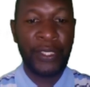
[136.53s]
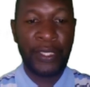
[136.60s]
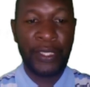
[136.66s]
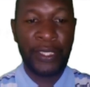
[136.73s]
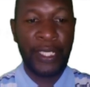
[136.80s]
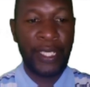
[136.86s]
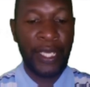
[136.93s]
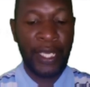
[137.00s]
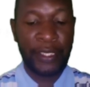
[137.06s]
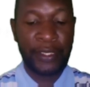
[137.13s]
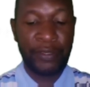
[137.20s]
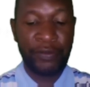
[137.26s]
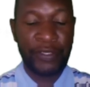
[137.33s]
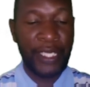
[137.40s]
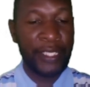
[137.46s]
The
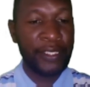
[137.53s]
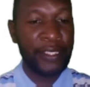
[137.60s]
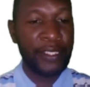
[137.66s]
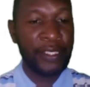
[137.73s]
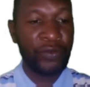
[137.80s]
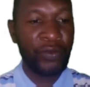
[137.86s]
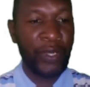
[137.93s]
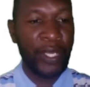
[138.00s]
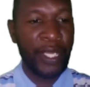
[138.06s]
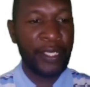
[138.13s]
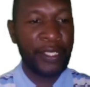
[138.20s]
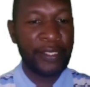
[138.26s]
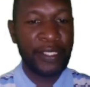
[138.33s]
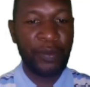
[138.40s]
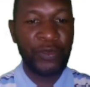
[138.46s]
active site is where the
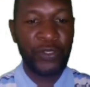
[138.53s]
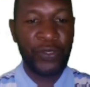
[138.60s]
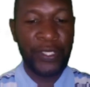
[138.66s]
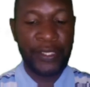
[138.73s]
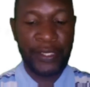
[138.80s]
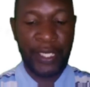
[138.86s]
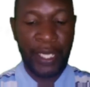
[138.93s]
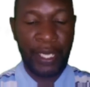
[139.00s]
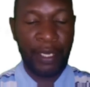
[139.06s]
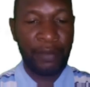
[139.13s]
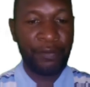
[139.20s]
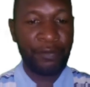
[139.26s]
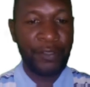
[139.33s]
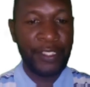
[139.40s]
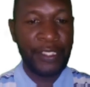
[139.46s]
substrates are
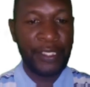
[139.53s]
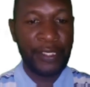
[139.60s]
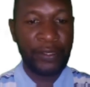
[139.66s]
fitting,